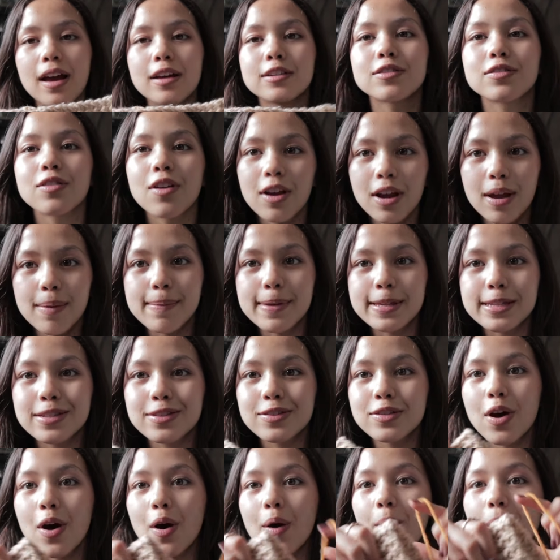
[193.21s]
sorry, I meant
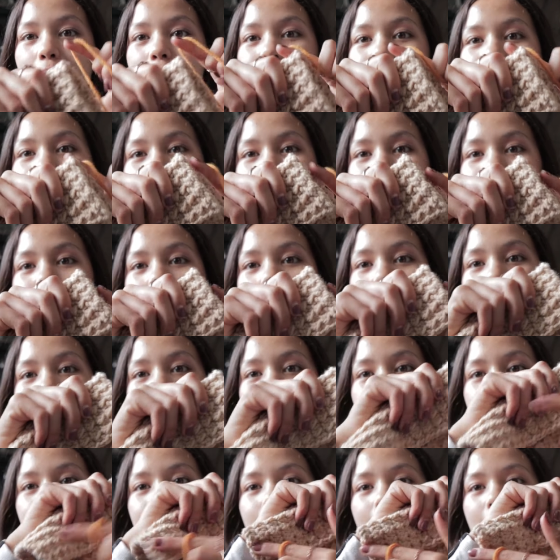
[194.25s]
sew, and then sew
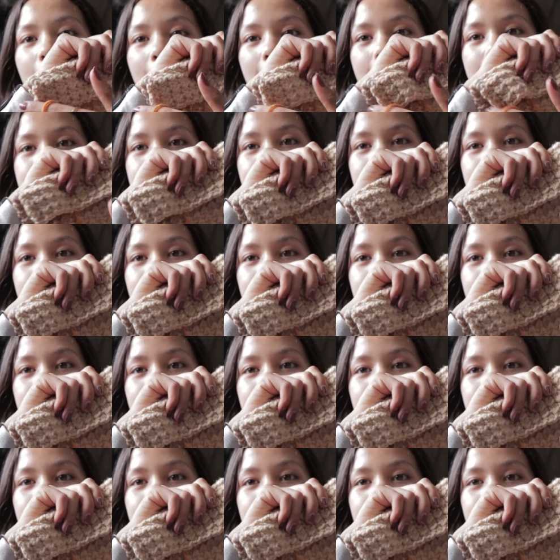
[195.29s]
here, and